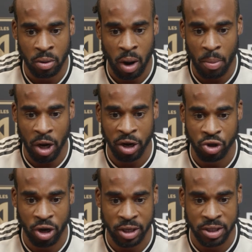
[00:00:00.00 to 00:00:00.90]
I'm not here
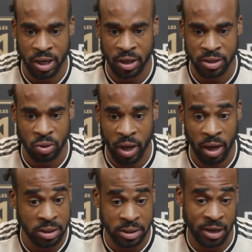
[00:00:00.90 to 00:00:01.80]
trying to say it's
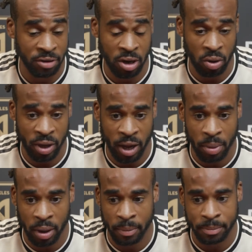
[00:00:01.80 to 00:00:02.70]
okay. It's definitely not okay.
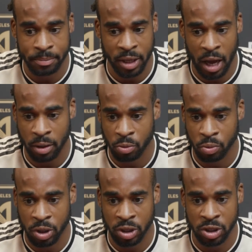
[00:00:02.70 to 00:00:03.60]
But yeah,
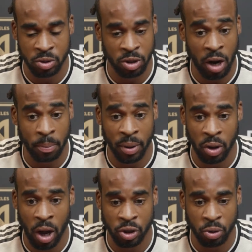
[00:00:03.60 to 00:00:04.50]
we just got to build
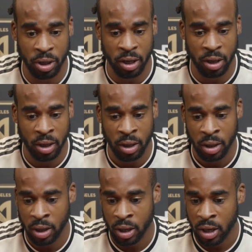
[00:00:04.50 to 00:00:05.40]
onto it, and
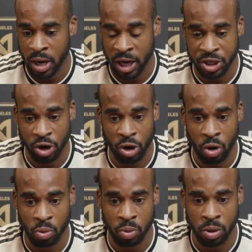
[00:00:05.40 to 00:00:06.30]
next year, you
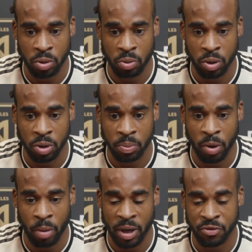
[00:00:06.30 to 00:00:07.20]
know, we
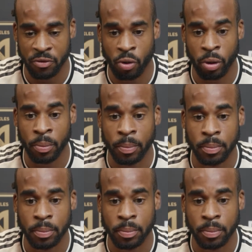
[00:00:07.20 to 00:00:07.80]
put our best foot forward.